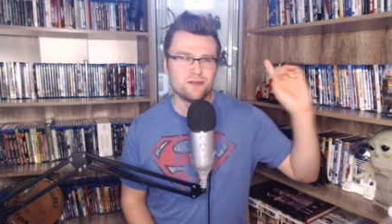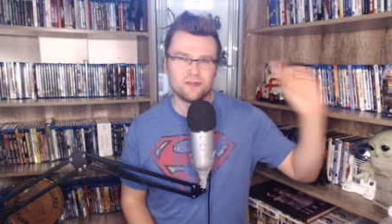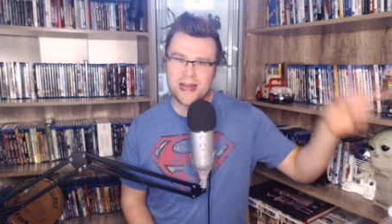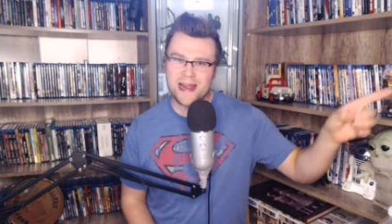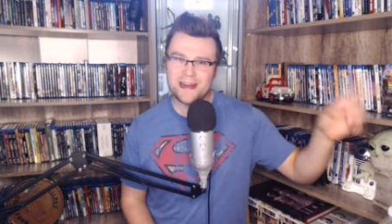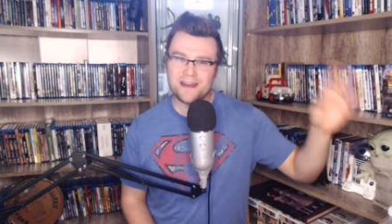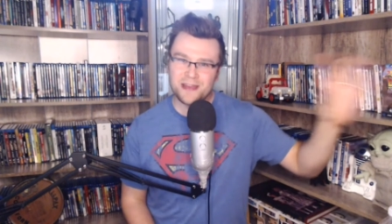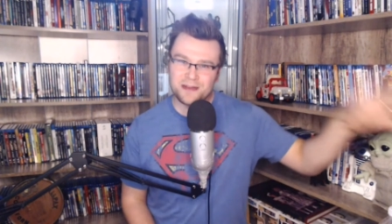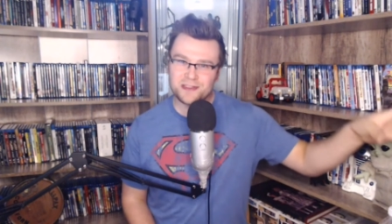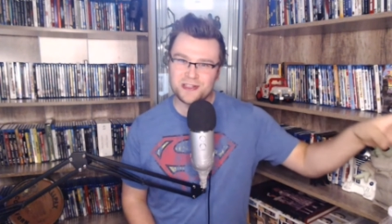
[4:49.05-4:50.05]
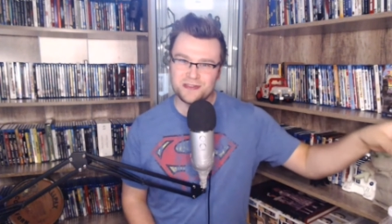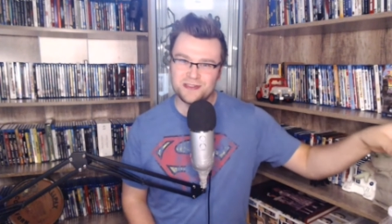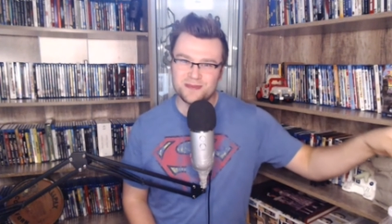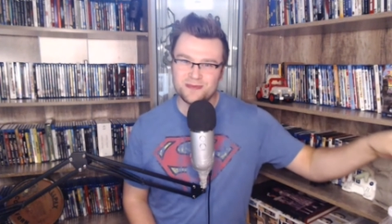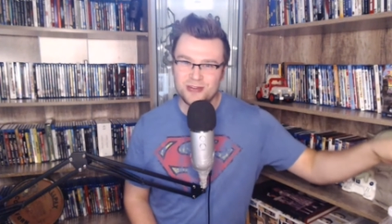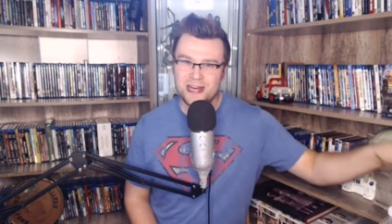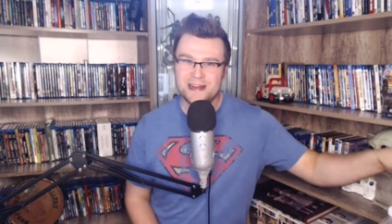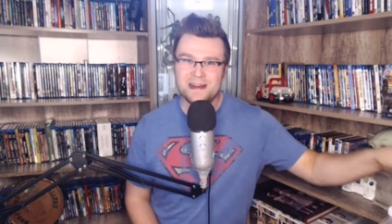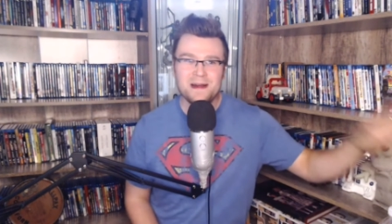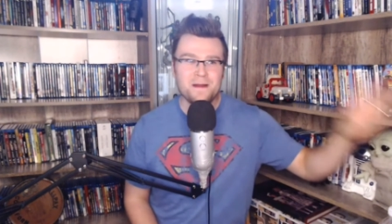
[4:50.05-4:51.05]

Red. I think it was on YouTube Red.